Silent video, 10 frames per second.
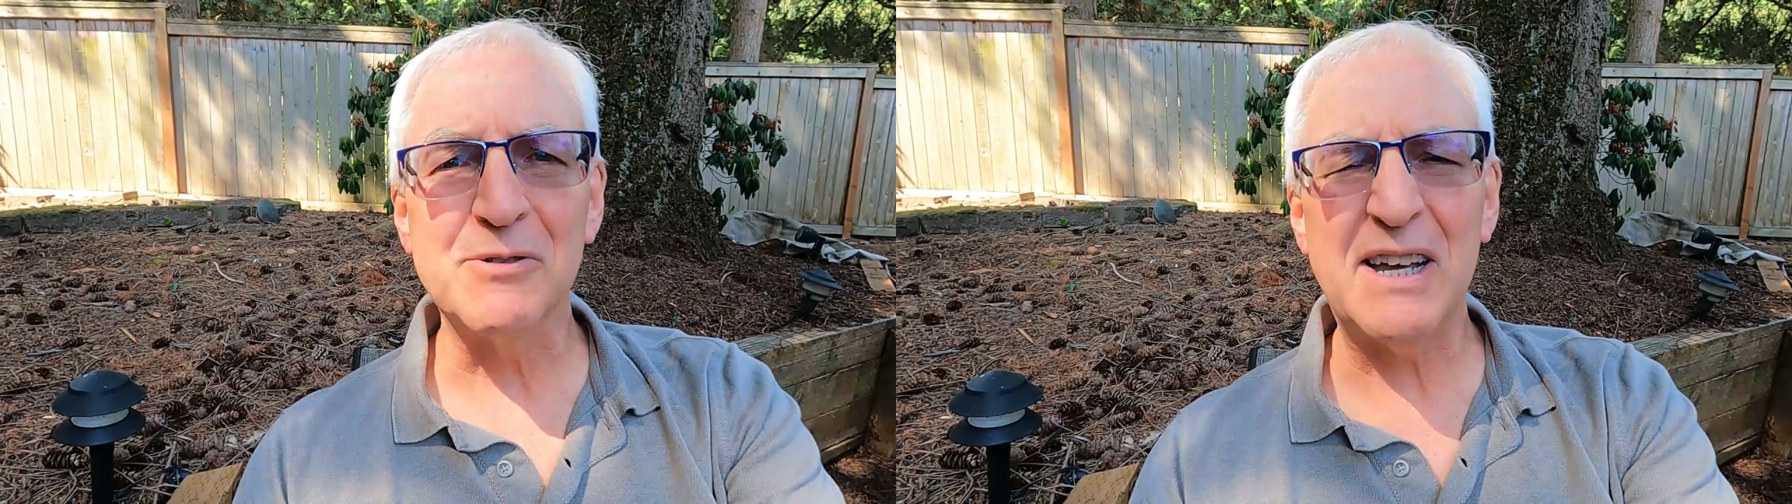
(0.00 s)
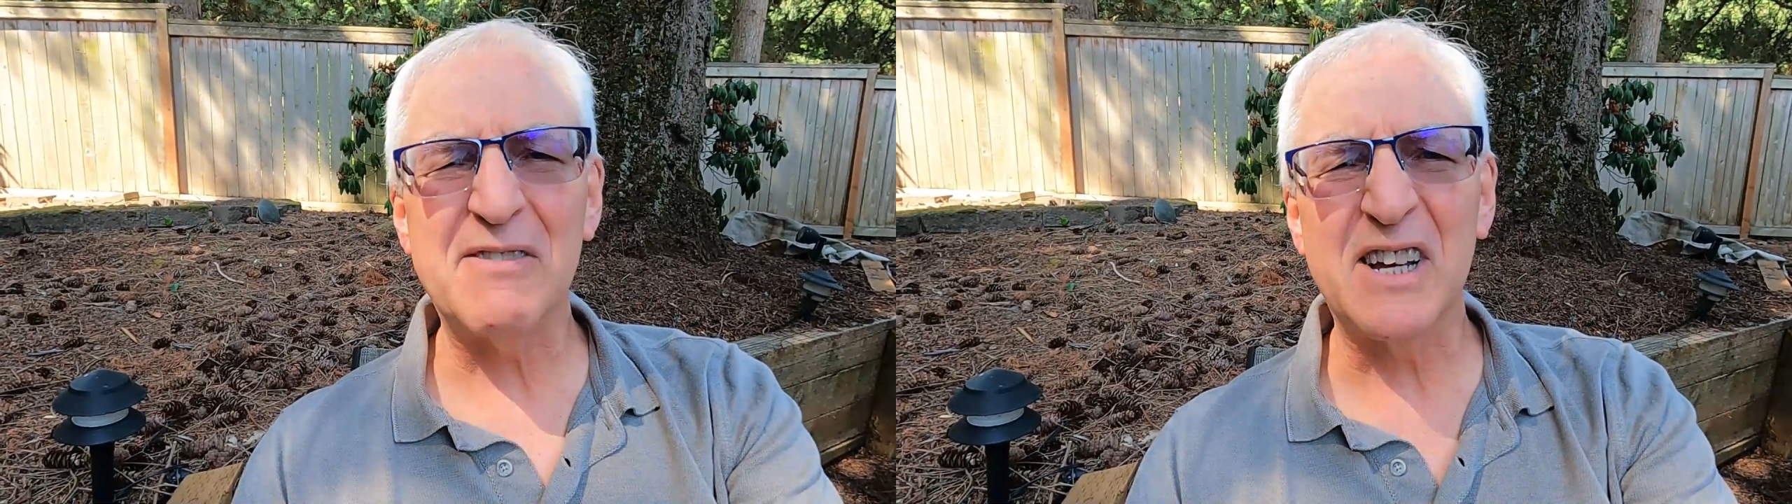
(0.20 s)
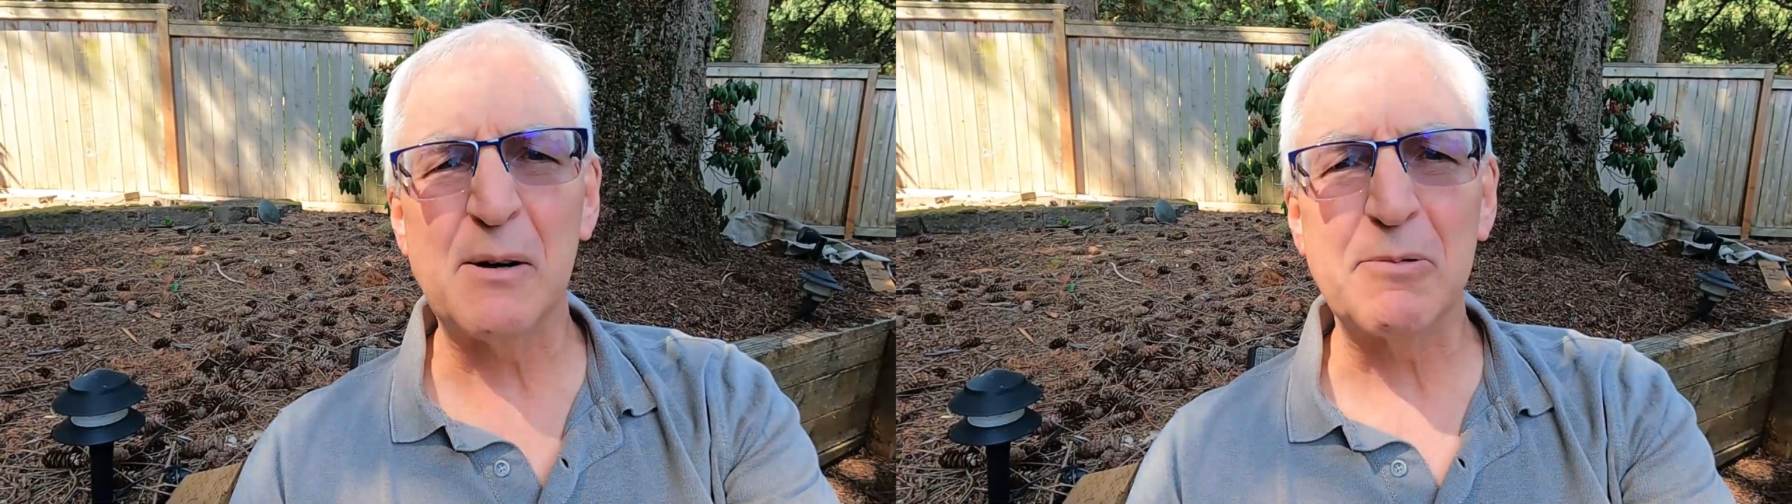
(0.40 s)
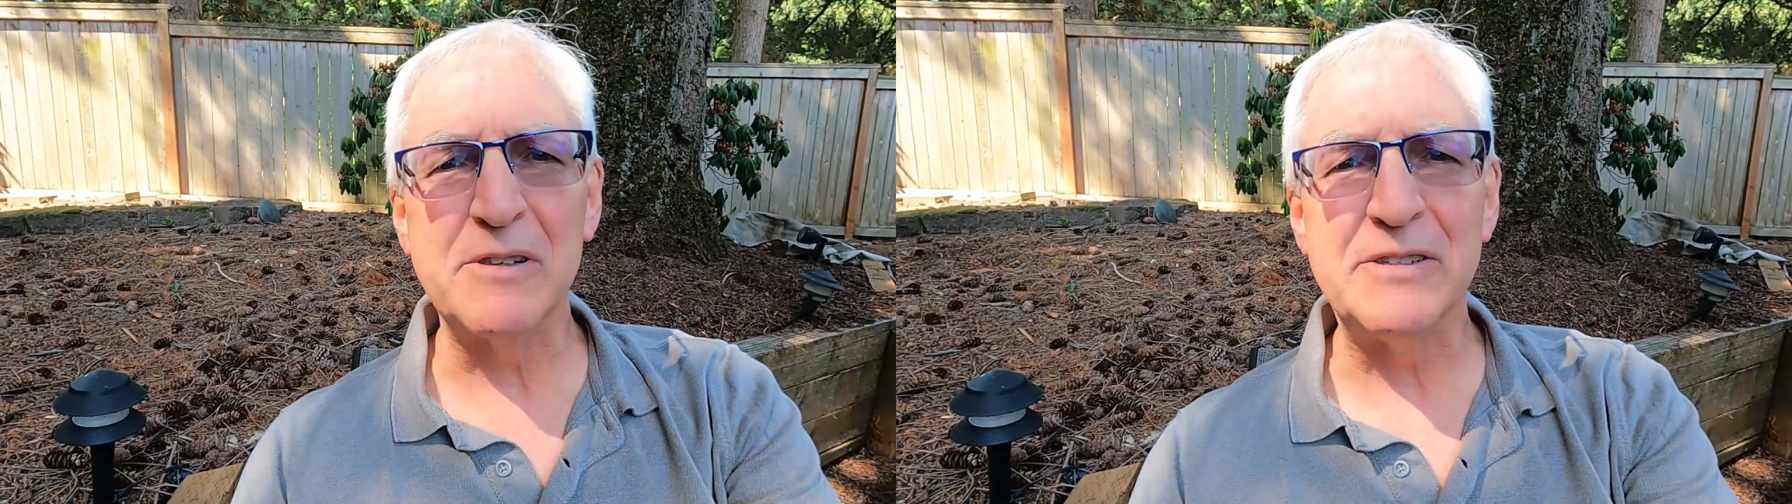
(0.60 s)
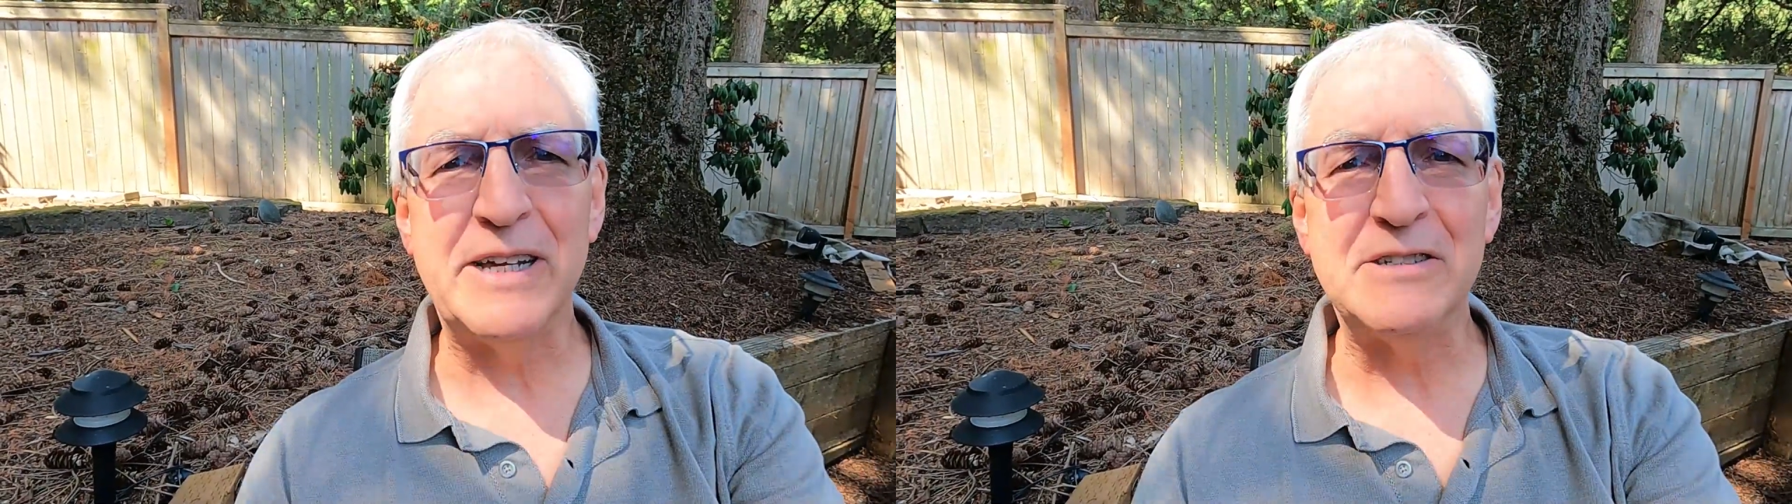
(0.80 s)
So I have a
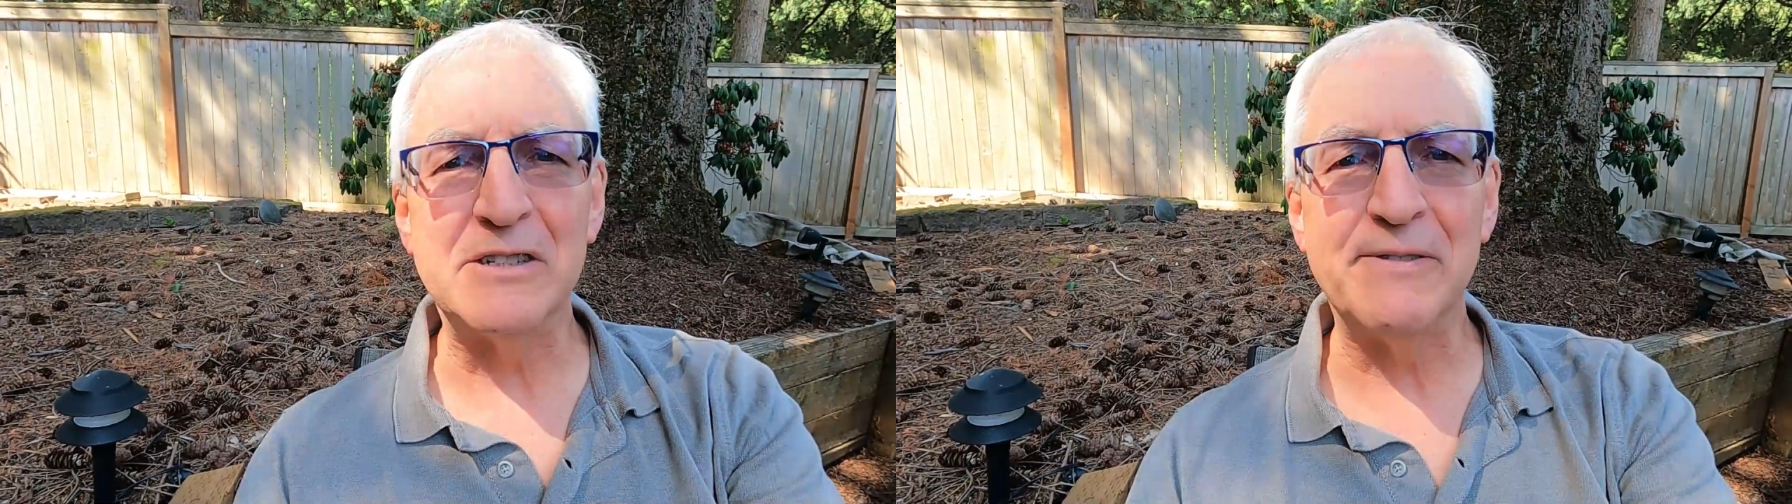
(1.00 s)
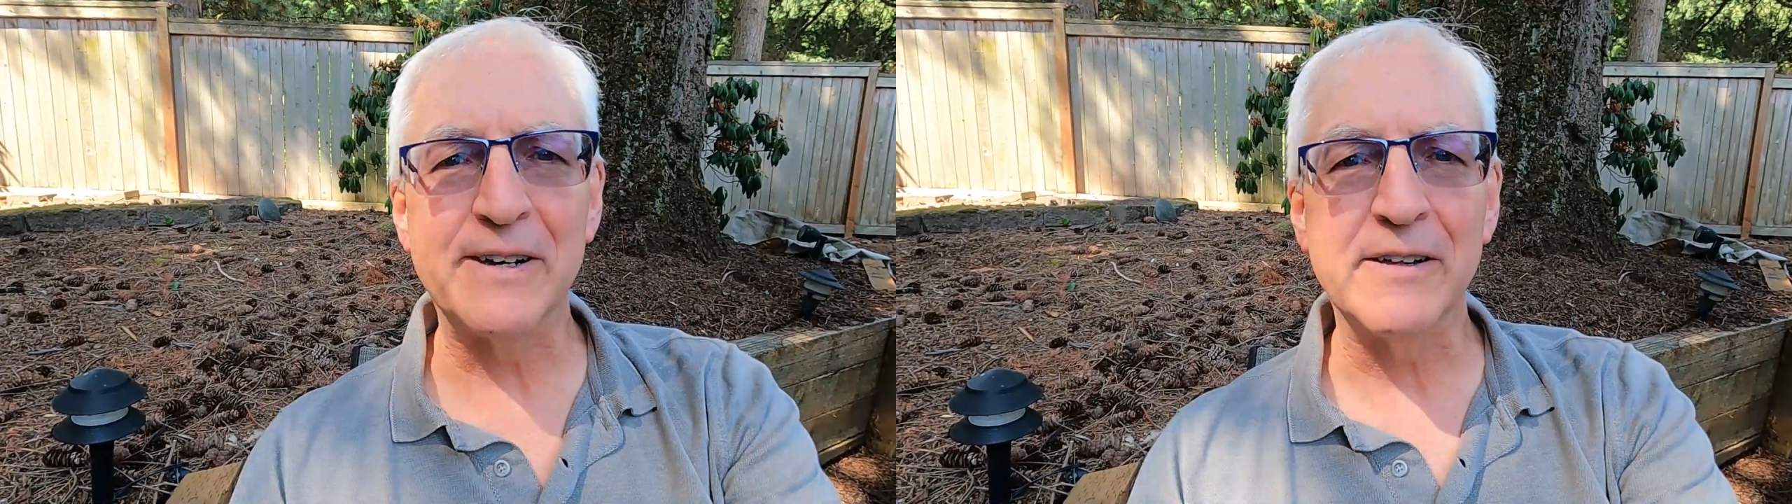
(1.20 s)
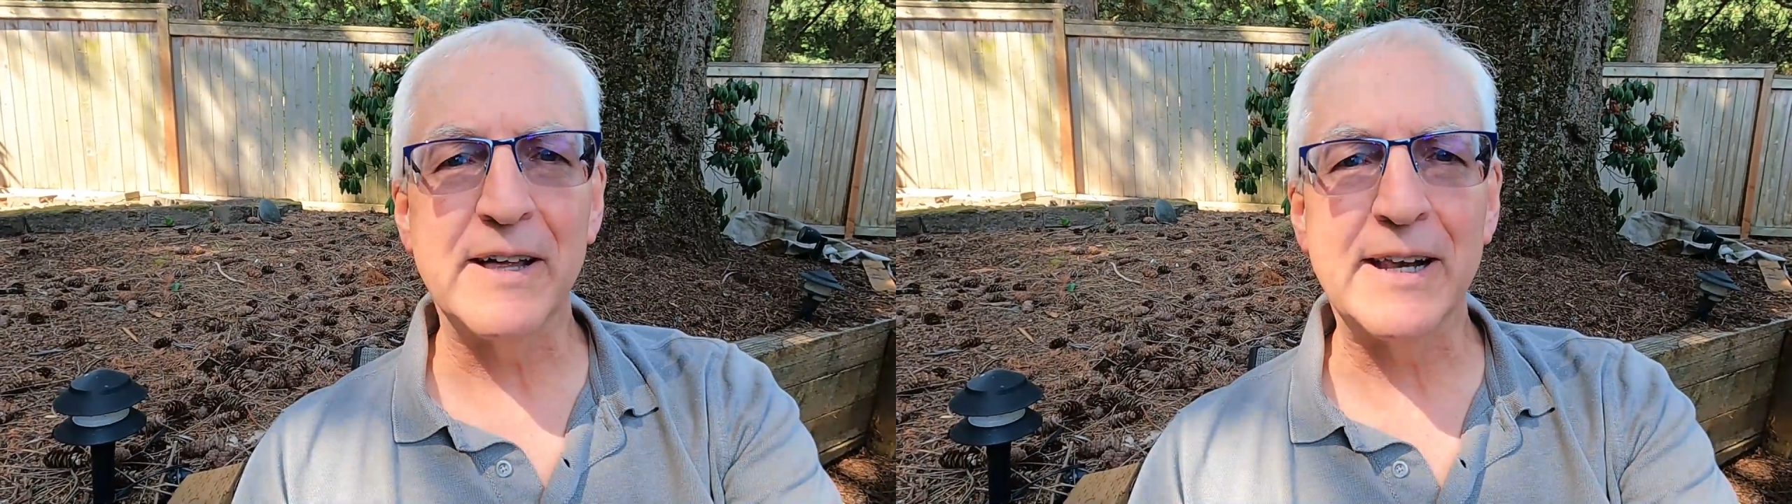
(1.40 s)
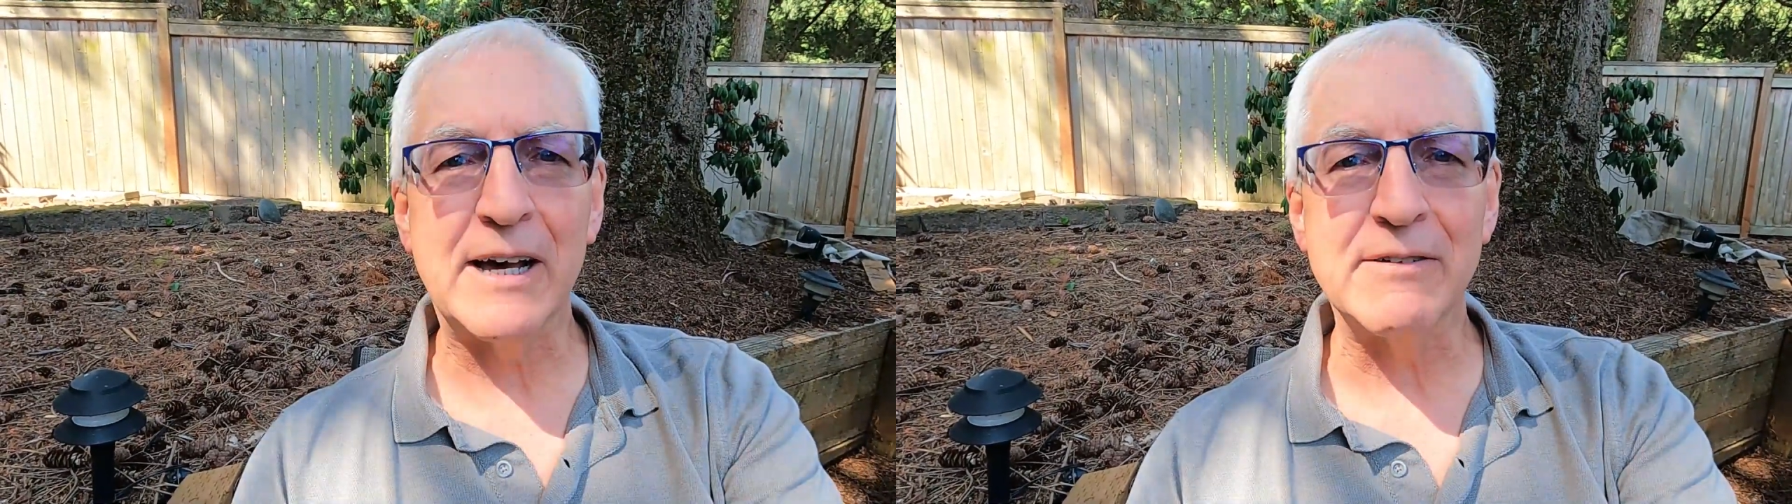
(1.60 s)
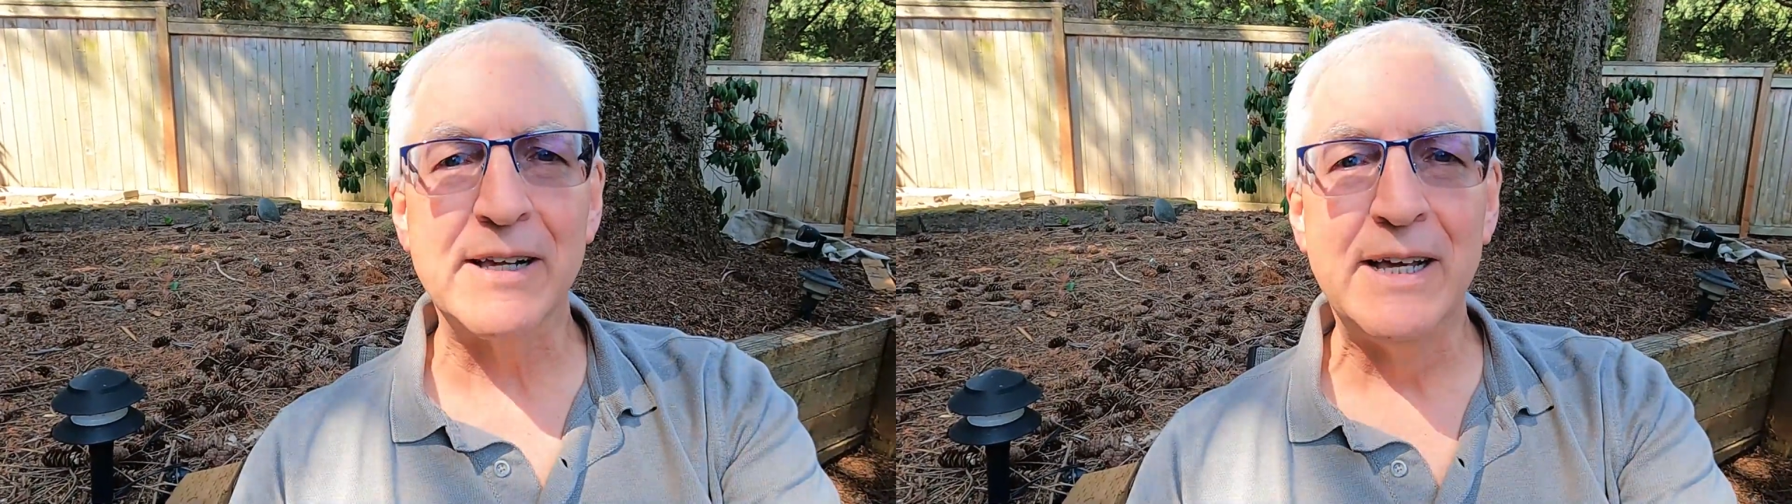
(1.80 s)
couple of days to figure that
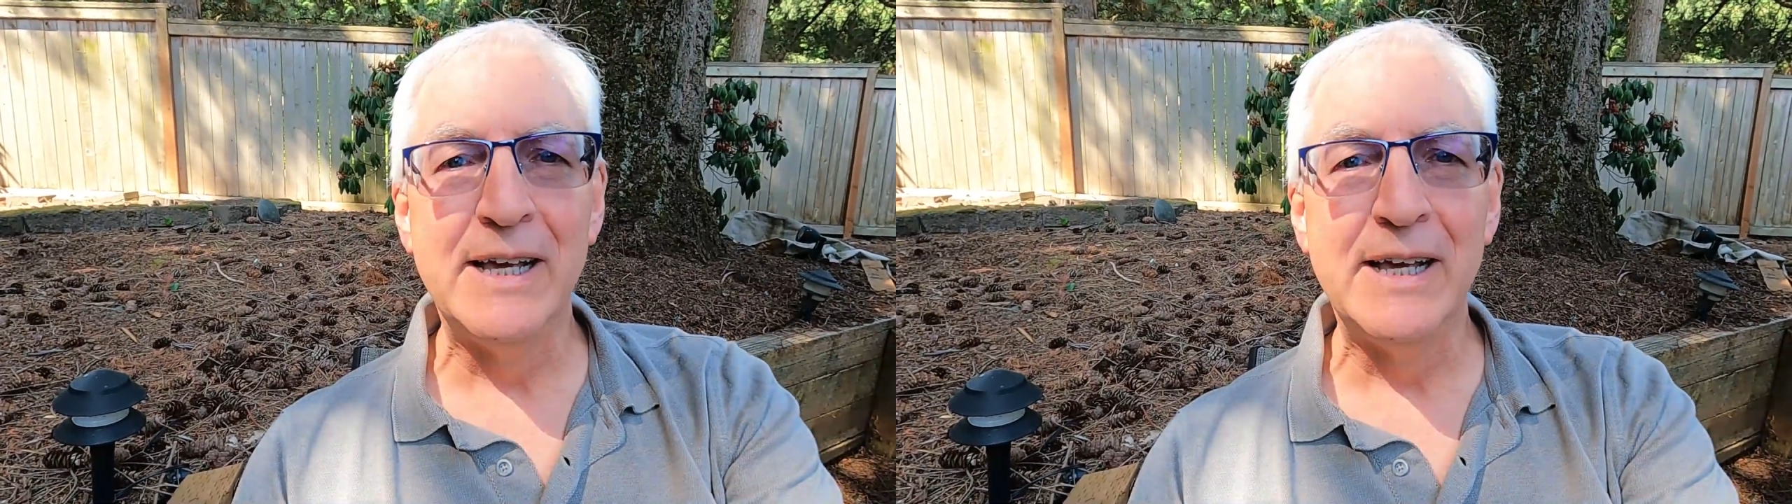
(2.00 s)
out.